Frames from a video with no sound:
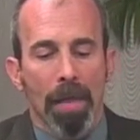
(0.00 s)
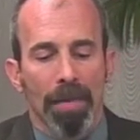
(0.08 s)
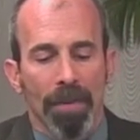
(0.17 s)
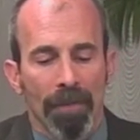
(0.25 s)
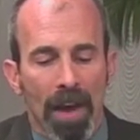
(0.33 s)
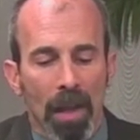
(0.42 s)

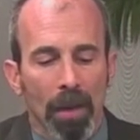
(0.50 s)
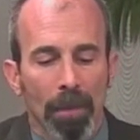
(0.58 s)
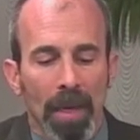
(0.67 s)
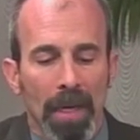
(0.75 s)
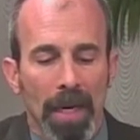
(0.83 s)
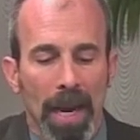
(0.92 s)

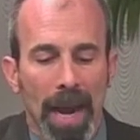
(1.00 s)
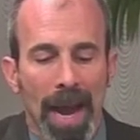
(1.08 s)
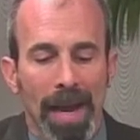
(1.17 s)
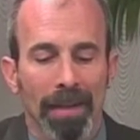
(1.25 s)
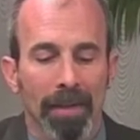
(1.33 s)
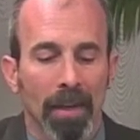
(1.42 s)
Development
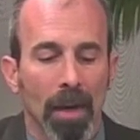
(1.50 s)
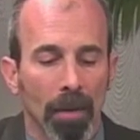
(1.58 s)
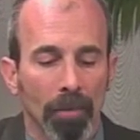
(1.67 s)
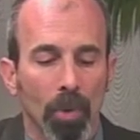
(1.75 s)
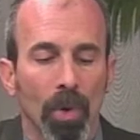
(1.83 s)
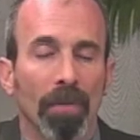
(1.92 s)
has
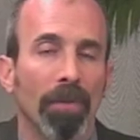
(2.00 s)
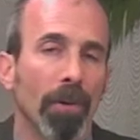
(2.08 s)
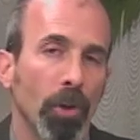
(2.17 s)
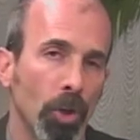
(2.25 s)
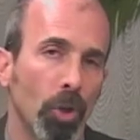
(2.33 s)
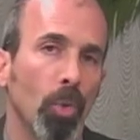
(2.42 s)
come to a
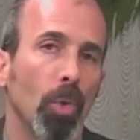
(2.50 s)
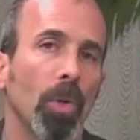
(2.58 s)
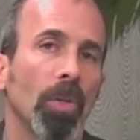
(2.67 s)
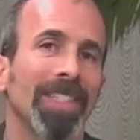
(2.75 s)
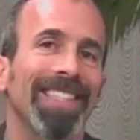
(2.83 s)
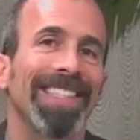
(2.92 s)

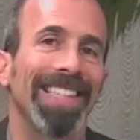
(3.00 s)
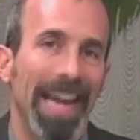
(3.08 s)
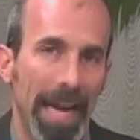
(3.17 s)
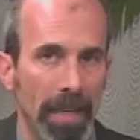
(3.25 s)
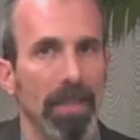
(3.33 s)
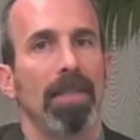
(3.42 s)
virtual
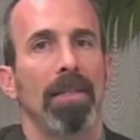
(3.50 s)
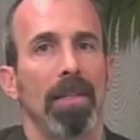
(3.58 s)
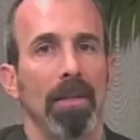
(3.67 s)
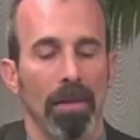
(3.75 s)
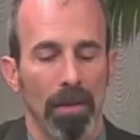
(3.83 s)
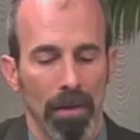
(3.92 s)

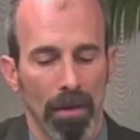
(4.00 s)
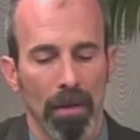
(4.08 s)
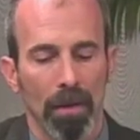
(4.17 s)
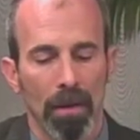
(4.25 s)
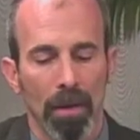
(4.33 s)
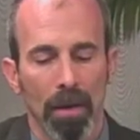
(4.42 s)
standstill,
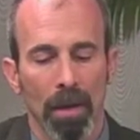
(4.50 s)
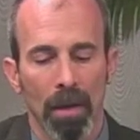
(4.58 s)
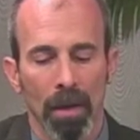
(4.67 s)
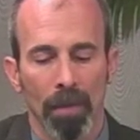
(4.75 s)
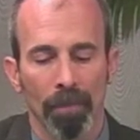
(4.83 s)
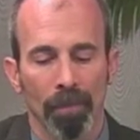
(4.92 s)

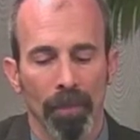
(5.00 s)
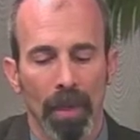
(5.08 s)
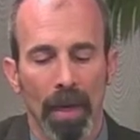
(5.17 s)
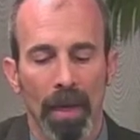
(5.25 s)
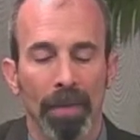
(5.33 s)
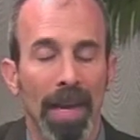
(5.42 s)

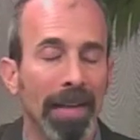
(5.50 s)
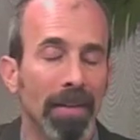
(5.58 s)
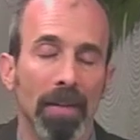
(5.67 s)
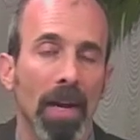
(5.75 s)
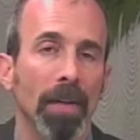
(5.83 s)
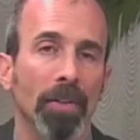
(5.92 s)
and
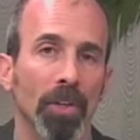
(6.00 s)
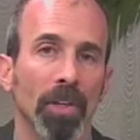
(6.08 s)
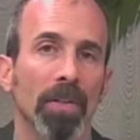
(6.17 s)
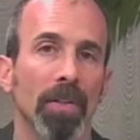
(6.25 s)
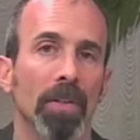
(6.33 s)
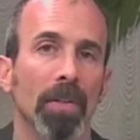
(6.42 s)
that's not
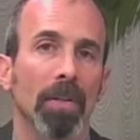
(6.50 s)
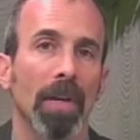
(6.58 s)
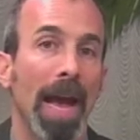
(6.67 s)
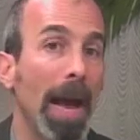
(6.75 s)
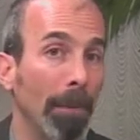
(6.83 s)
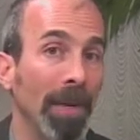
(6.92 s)
just
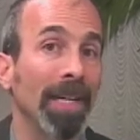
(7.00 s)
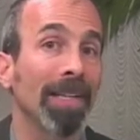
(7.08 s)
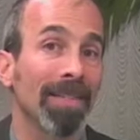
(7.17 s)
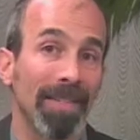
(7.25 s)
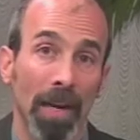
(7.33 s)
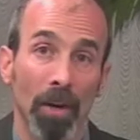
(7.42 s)
happening
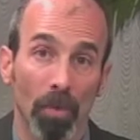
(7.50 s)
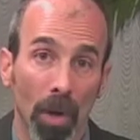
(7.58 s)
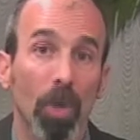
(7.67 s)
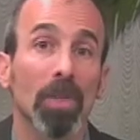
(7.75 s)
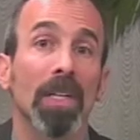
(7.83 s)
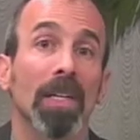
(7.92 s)
in Santa
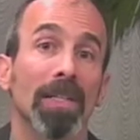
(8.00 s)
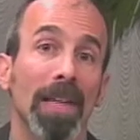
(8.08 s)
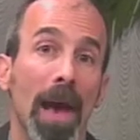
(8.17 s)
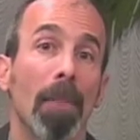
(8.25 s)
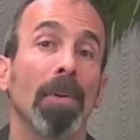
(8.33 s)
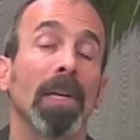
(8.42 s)
Rosa, it's
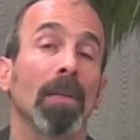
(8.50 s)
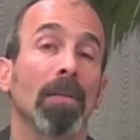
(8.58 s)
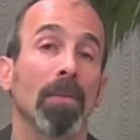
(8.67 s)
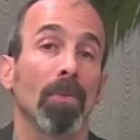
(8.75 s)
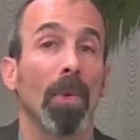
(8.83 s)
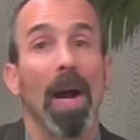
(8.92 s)
happening
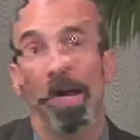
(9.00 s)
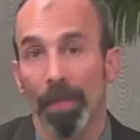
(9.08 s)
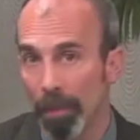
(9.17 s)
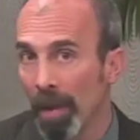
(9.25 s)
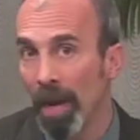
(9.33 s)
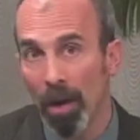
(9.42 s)
throughout
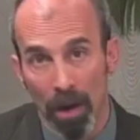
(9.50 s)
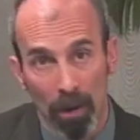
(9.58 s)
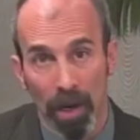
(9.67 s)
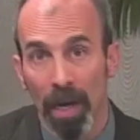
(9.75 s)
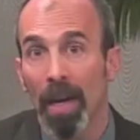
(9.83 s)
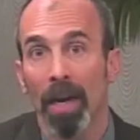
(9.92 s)
the Bay
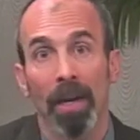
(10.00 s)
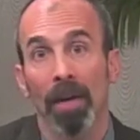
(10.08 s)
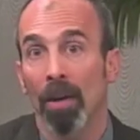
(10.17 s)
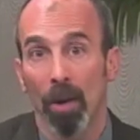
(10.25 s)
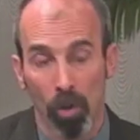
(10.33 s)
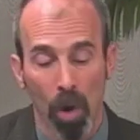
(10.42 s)
Area
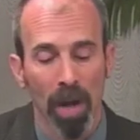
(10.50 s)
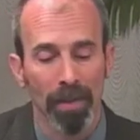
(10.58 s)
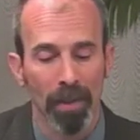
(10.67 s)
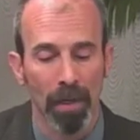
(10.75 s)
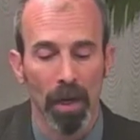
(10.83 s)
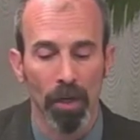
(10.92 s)
and
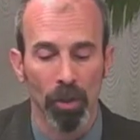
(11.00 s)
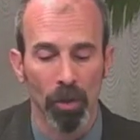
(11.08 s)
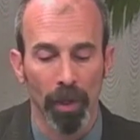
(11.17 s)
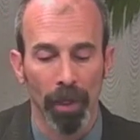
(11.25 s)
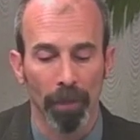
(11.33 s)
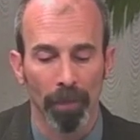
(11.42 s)
across the
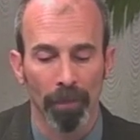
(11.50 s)
country.